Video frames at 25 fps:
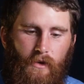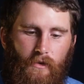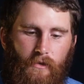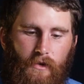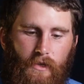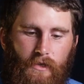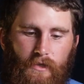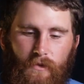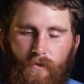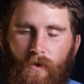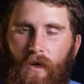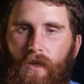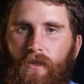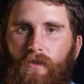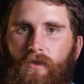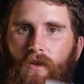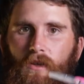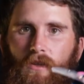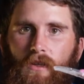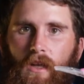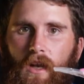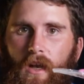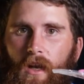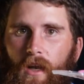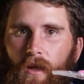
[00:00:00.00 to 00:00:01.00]
The reason why it's
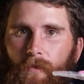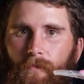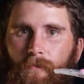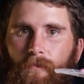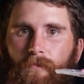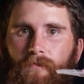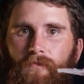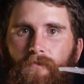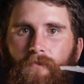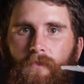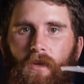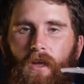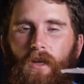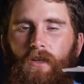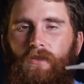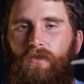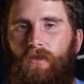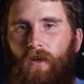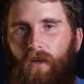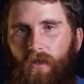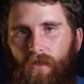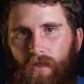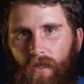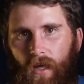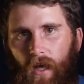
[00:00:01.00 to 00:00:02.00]
got the lip is
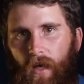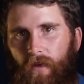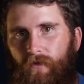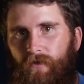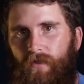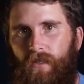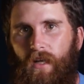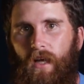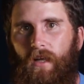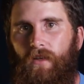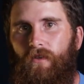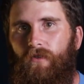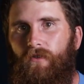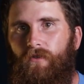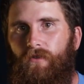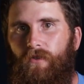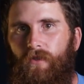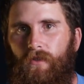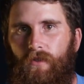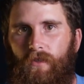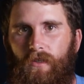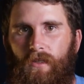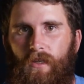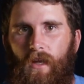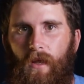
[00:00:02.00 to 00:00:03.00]
so it dives down to a
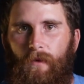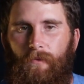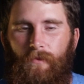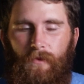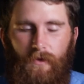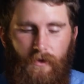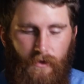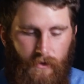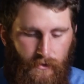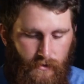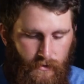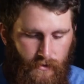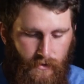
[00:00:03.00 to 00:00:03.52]
certain depth.